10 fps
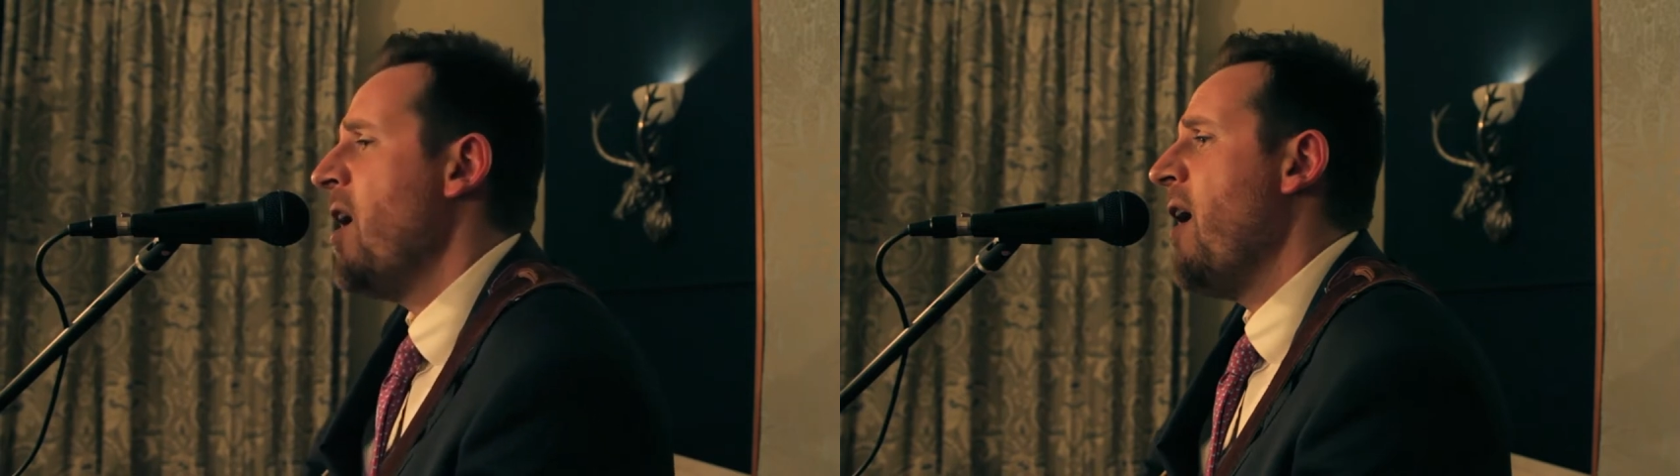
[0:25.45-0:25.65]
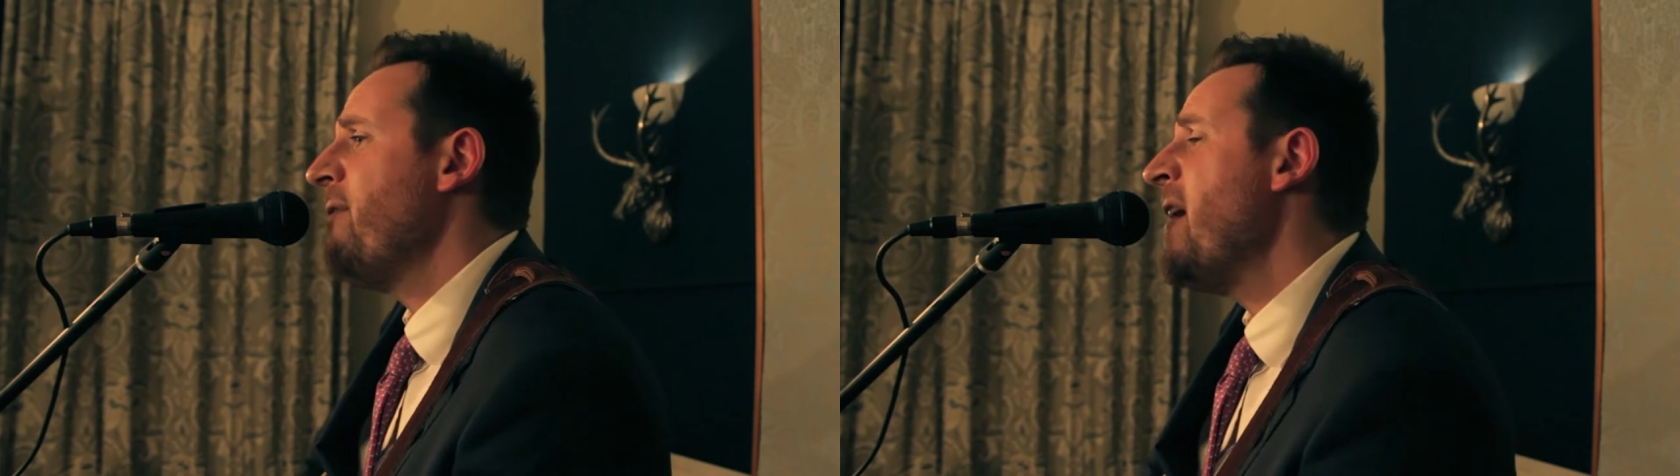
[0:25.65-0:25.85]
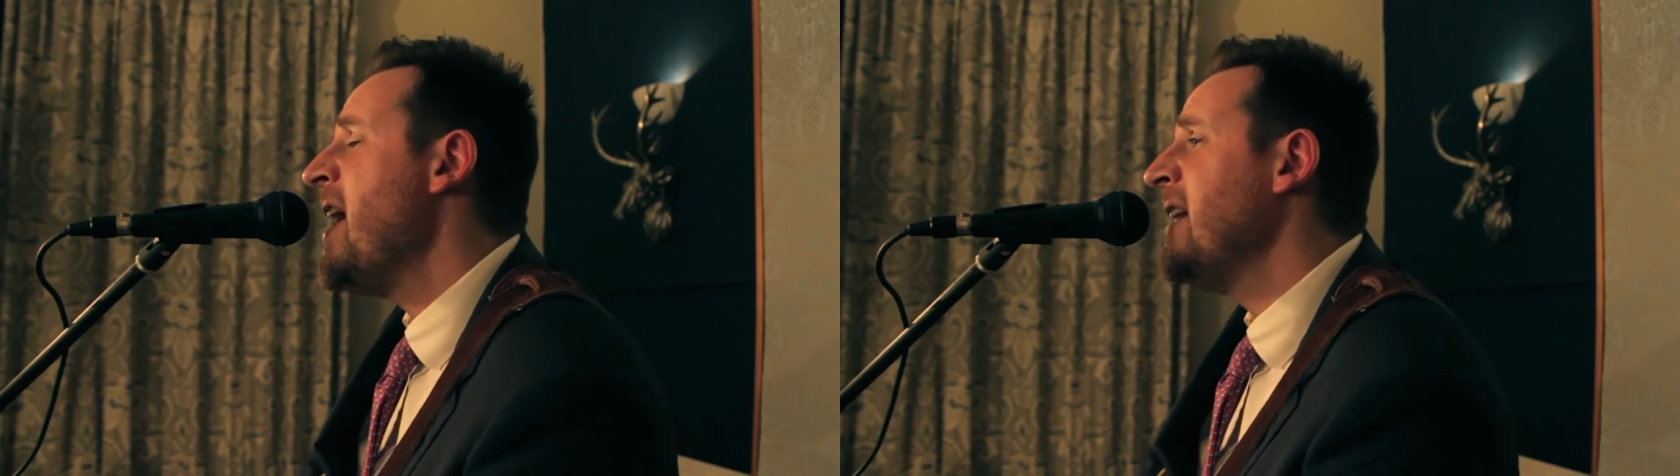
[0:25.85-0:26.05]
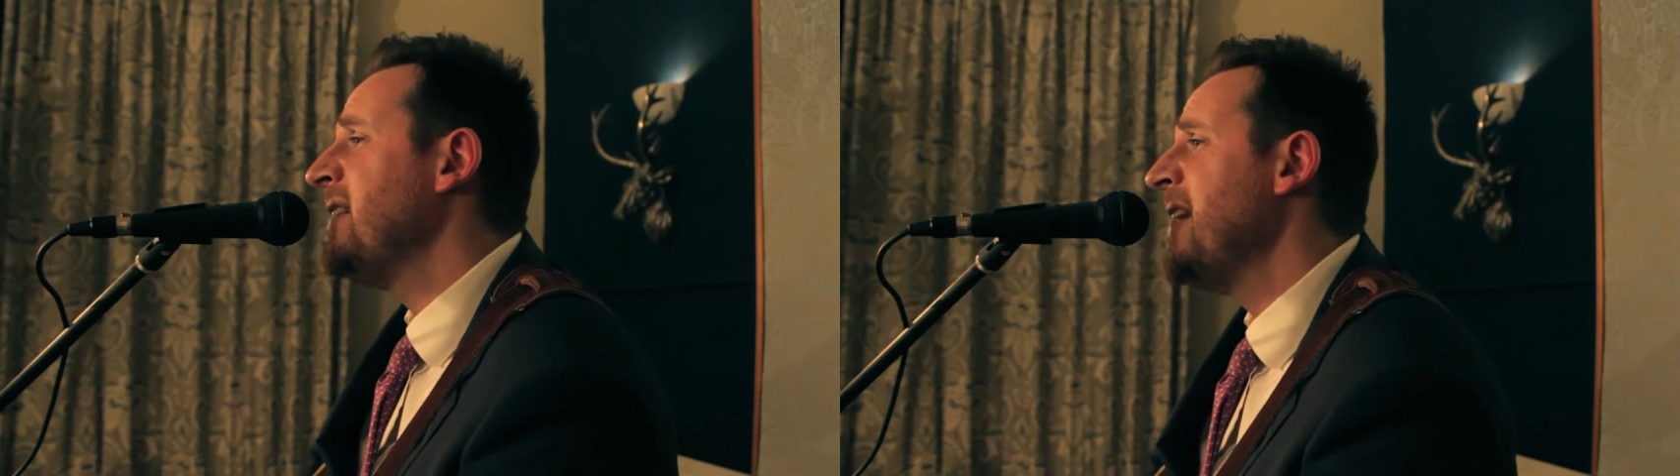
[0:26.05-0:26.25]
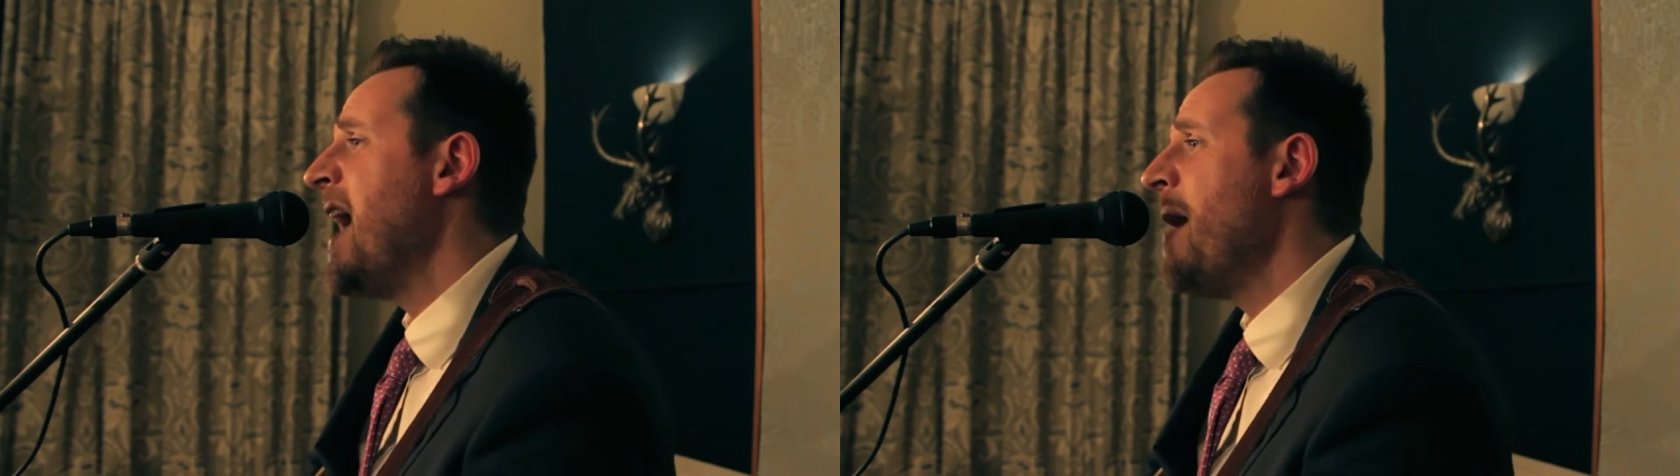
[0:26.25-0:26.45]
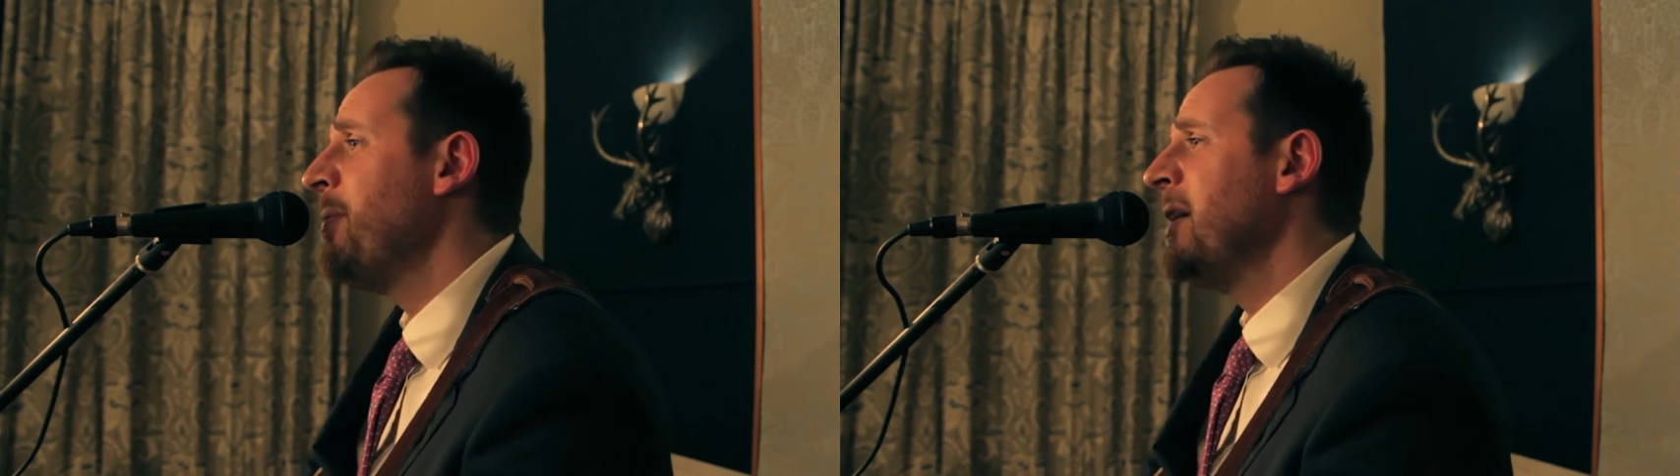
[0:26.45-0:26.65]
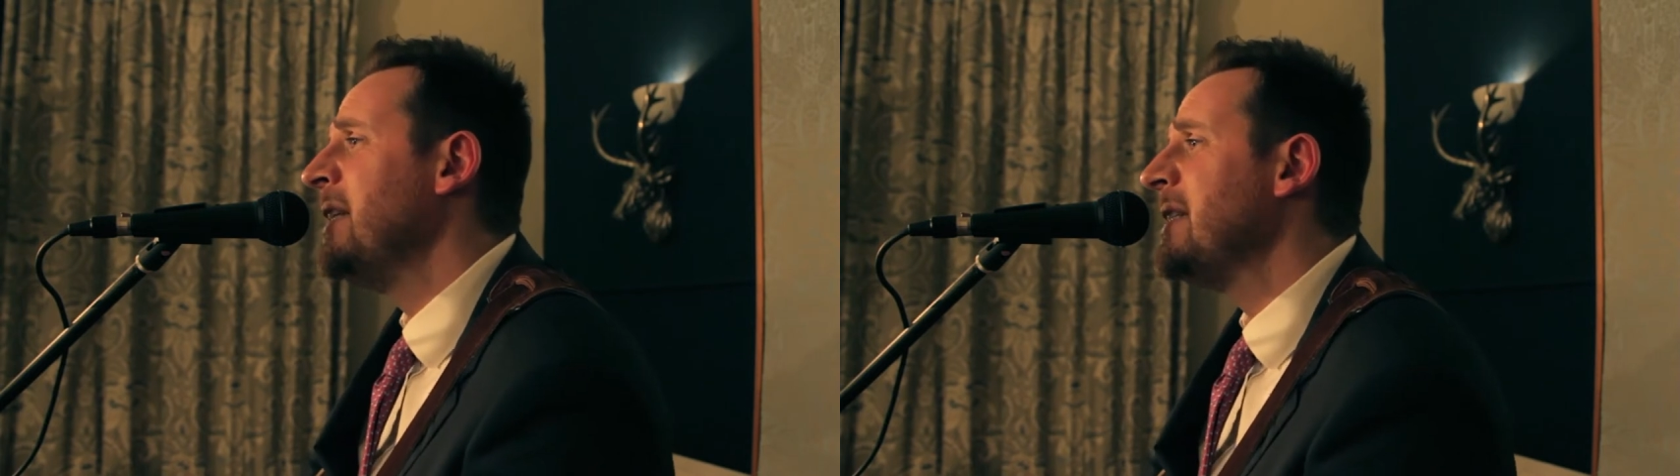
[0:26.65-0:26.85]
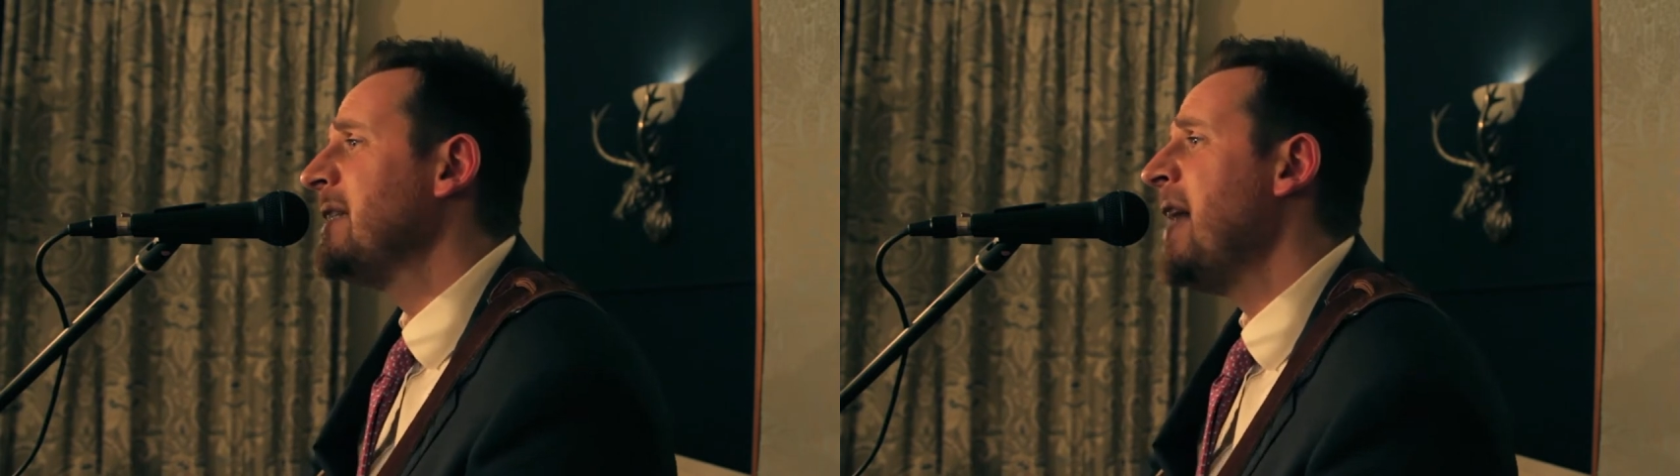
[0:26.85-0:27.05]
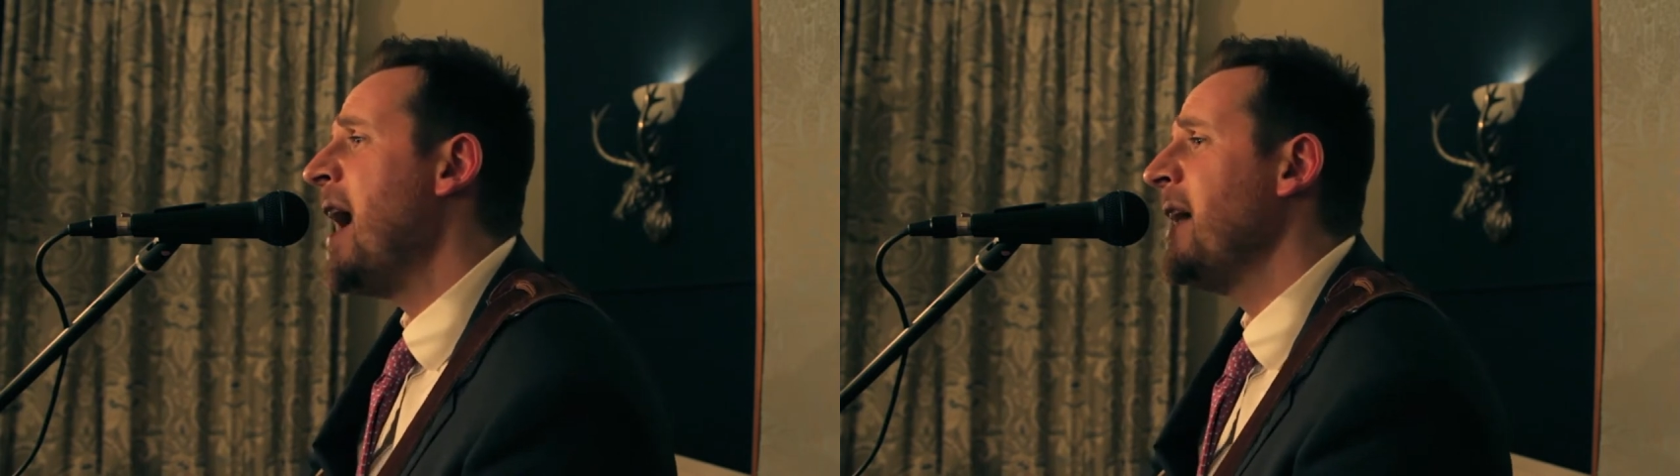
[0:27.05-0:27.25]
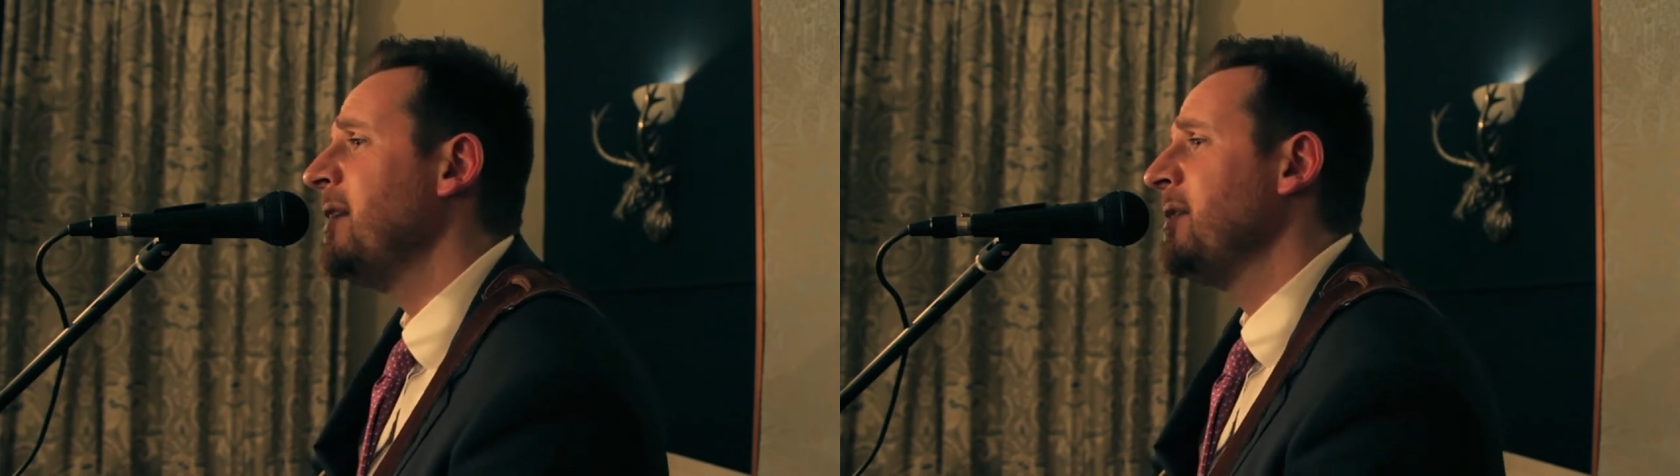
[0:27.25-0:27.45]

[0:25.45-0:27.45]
A fantabulous night